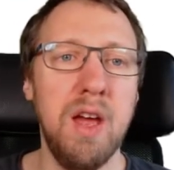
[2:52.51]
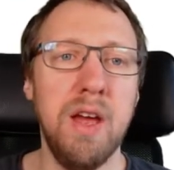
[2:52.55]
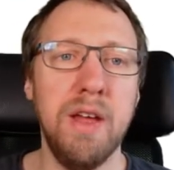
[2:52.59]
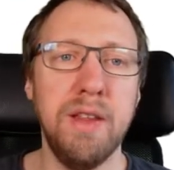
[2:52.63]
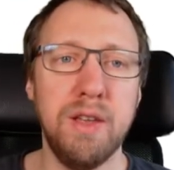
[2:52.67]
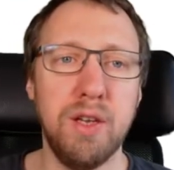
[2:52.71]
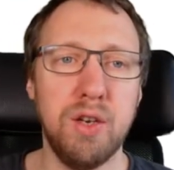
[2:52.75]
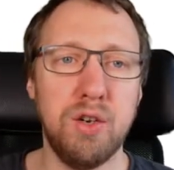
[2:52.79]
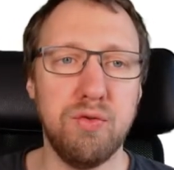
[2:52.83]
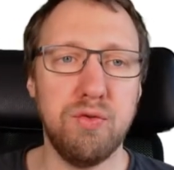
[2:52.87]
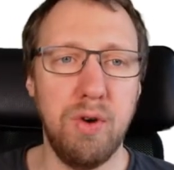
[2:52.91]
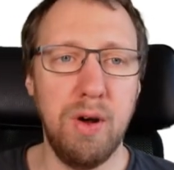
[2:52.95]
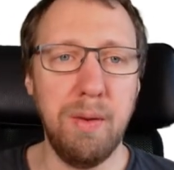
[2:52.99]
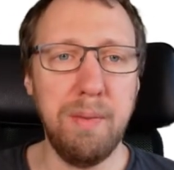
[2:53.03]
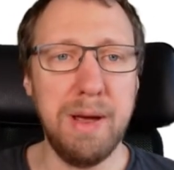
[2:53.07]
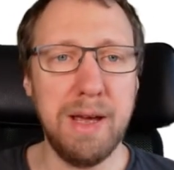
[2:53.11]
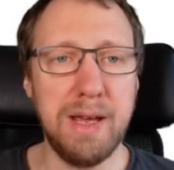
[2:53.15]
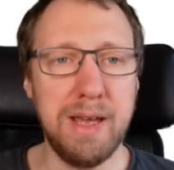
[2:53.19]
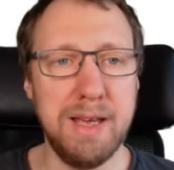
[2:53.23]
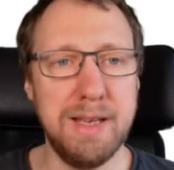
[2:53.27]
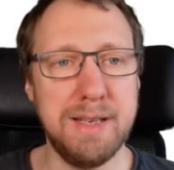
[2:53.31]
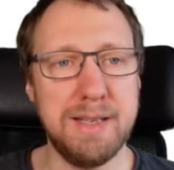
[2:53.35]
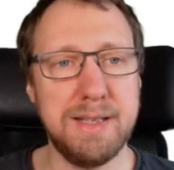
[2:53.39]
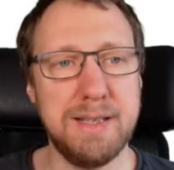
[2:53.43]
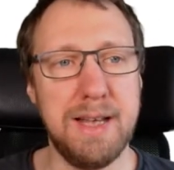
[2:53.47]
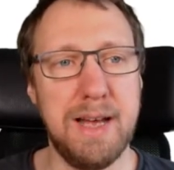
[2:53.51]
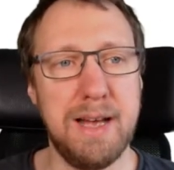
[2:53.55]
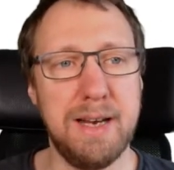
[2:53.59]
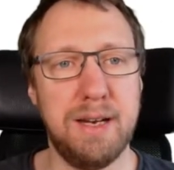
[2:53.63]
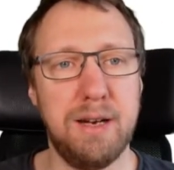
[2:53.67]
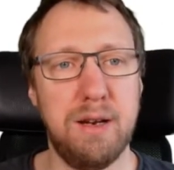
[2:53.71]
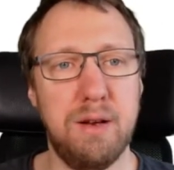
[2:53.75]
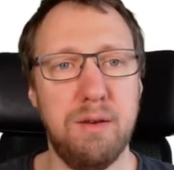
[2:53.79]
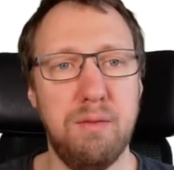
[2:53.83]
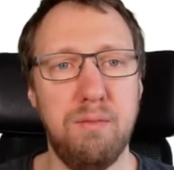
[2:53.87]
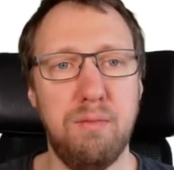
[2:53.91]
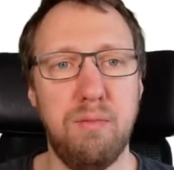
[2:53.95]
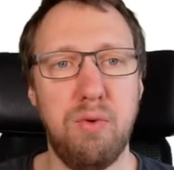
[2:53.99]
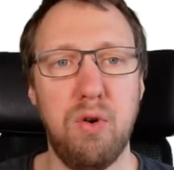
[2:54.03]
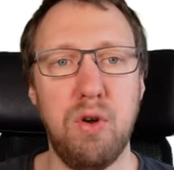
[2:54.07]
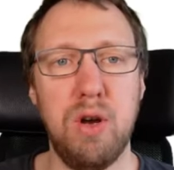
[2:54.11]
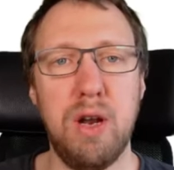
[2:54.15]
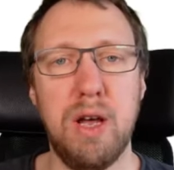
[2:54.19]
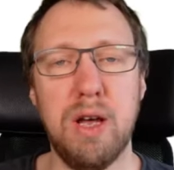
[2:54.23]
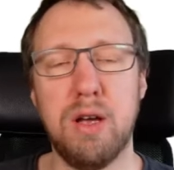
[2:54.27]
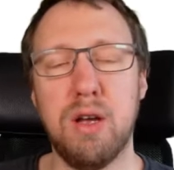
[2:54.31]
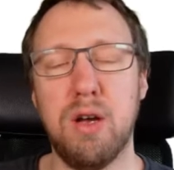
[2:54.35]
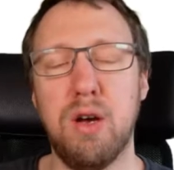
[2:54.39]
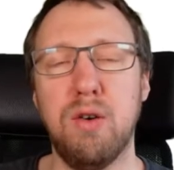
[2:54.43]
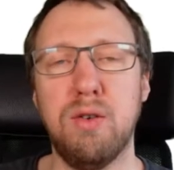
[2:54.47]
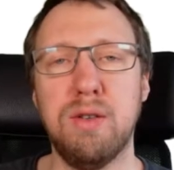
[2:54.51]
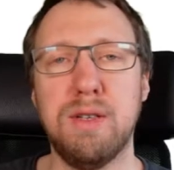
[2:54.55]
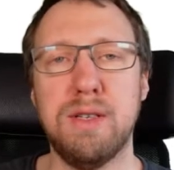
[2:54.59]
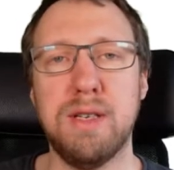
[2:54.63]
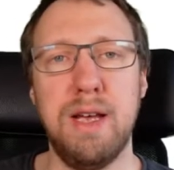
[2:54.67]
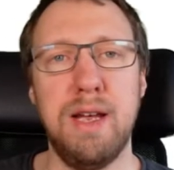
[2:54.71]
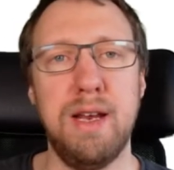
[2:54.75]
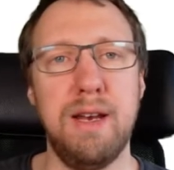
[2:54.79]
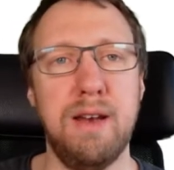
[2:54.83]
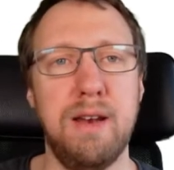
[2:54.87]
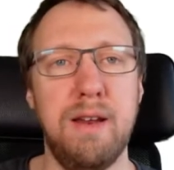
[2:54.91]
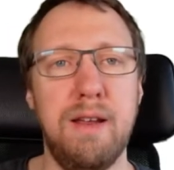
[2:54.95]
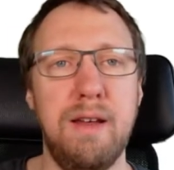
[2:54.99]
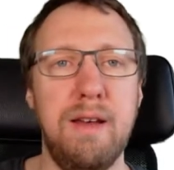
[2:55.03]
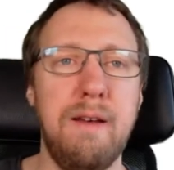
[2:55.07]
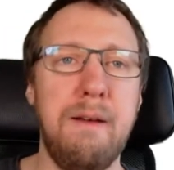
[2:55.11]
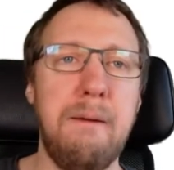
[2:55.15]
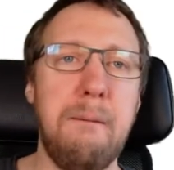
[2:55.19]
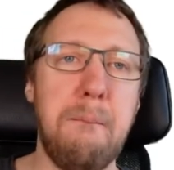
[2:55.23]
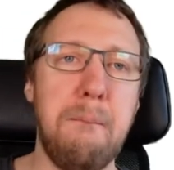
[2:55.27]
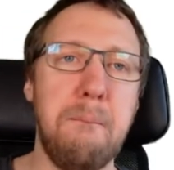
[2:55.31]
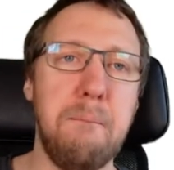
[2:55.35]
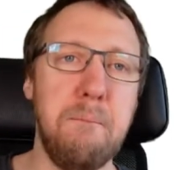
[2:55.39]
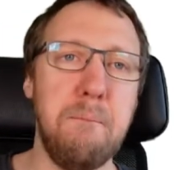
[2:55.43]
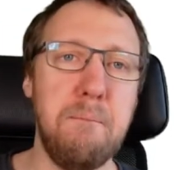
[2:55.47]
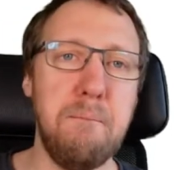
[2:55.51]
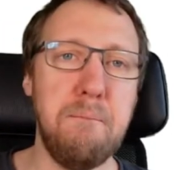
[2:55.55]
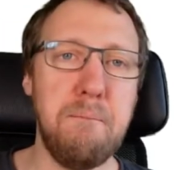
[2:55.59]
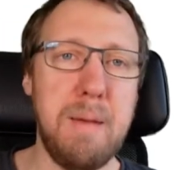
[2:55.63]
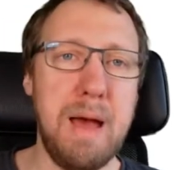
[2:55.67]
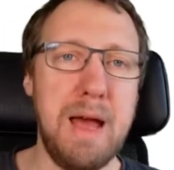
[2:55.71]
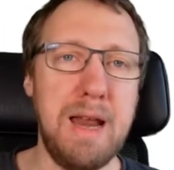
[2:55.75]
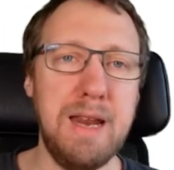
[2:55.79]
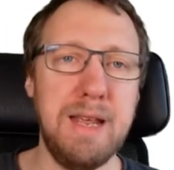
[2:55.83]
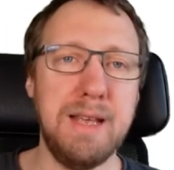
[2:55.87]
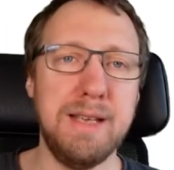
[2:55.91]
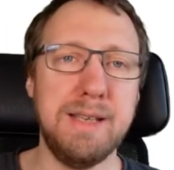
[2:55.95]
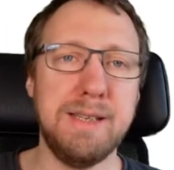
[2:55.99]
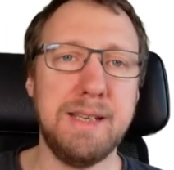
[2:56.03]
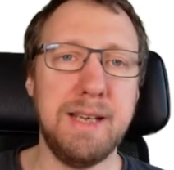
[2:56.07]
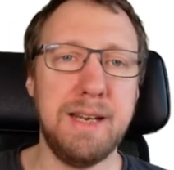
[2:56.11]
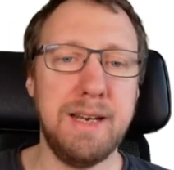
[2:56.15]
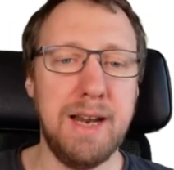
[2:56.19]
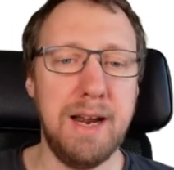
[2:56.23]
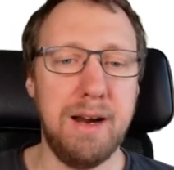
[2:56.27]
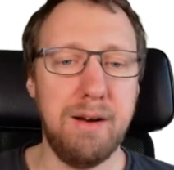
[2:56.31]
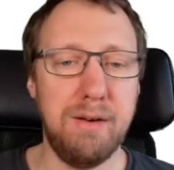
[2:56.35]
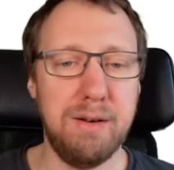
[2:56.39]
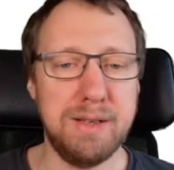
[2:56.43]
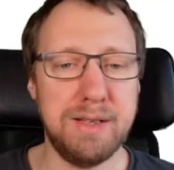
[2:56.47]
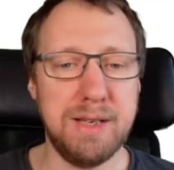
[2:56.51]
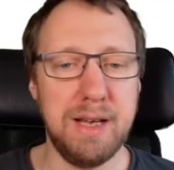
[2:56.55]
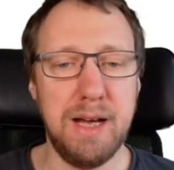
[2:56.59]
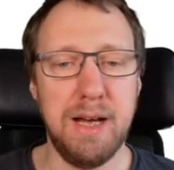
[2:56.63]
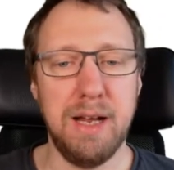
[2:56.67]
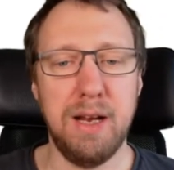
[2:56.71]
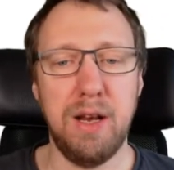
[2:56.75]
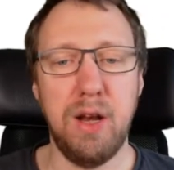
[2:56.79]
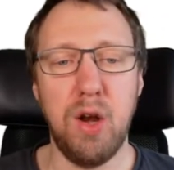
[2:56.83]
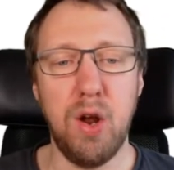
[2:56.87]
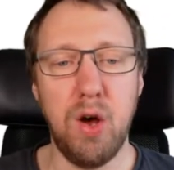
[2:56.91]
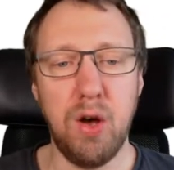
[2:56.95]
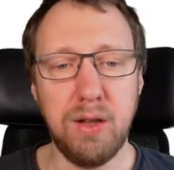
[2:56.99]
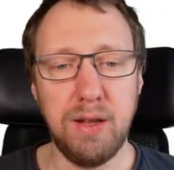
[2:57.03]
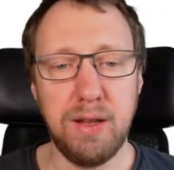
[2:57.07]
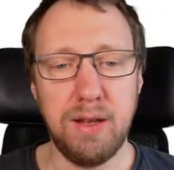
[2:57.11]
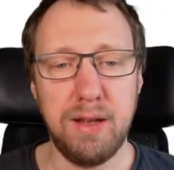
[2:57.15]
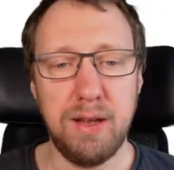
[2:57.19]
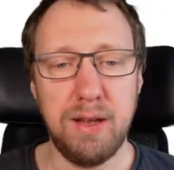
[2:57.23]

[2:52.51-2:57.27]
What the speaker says: The drawback is that polar codes in many scenarios are not